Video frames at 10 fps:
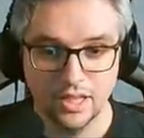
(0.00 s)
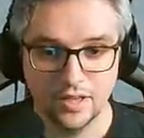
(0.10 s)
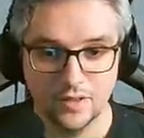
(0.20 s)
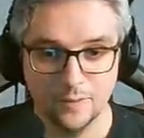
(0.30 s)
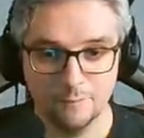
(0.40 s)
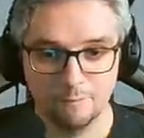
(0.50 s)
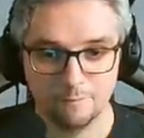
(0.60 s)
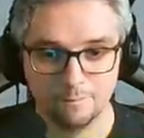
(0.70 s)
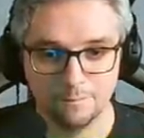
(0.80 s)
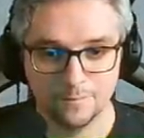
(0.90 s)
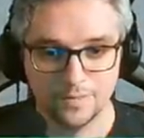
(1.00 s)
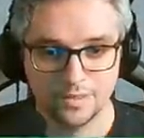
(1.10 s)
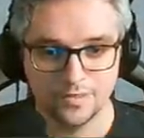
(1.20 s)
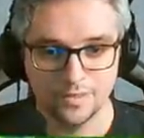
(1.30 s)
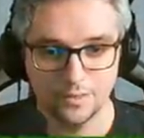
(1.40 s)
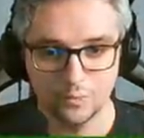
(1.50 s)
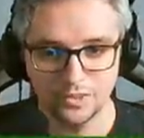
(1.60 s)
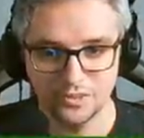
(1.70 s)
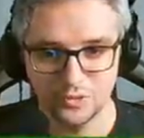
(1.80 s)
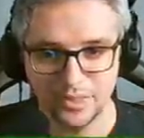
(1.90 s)
Um, Because I don't
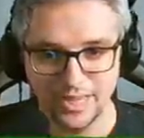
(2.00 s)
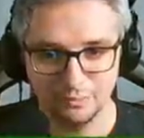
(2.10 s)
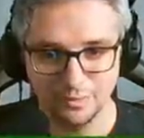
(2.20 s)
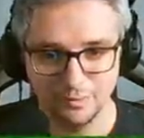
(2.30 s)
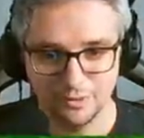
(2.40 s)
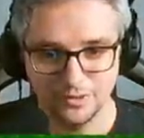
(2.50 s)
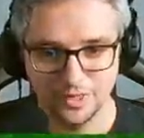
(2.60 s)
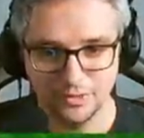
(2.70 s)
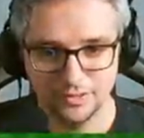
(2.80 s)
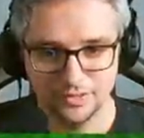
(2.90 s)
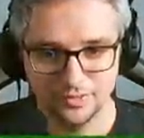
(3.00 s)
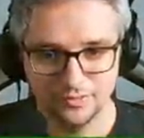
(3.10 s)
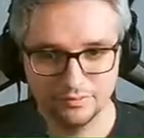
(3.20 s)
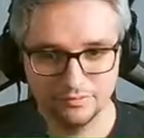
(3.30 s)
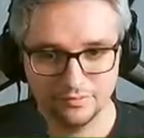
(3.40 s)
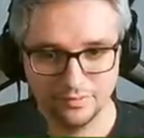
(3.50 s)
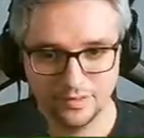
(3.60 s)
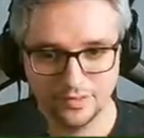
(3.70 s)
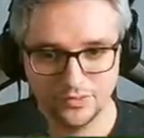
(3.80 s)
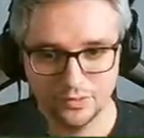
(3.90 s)
want to drag people down.
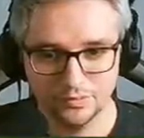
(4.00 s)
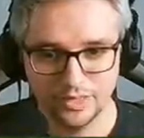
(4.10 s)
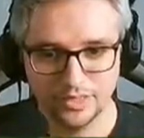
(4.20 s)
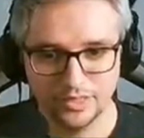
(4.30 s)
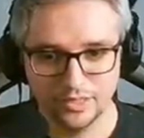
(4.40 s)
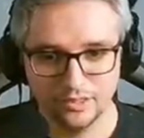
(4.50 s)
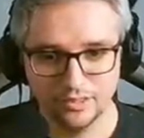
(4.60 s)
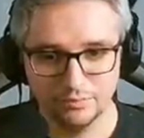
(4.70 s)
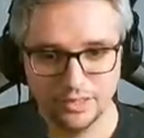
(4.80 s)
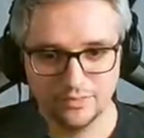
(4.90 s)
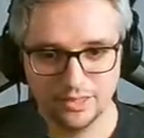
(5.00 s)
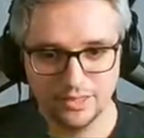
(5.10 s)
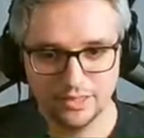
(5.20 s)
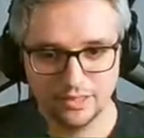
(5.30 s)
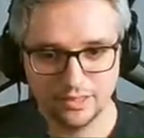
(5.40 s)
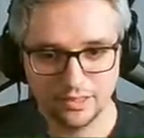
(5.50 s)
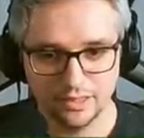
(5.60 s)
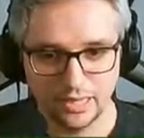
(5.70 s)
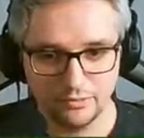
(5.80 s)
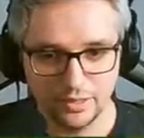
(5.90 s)
I assume they can uh, basically
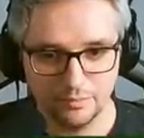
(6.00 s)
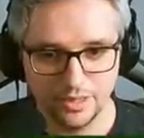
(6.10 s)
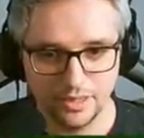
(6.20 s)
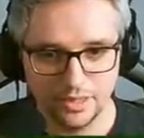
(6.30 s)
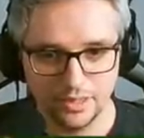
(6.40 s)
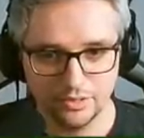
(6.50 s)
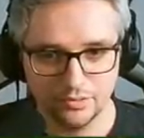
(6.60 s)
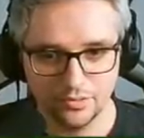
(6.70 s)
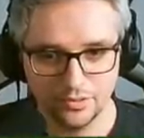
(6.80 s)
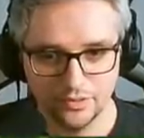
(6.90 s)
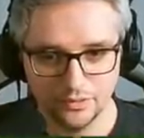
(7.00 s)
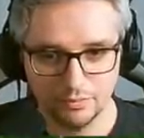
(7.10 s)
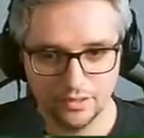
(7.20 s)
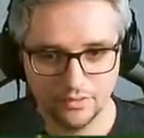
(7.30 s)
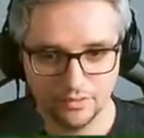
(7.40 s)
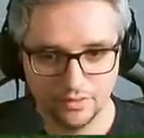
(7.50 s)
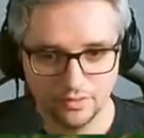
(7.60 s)
carry me here on this bit?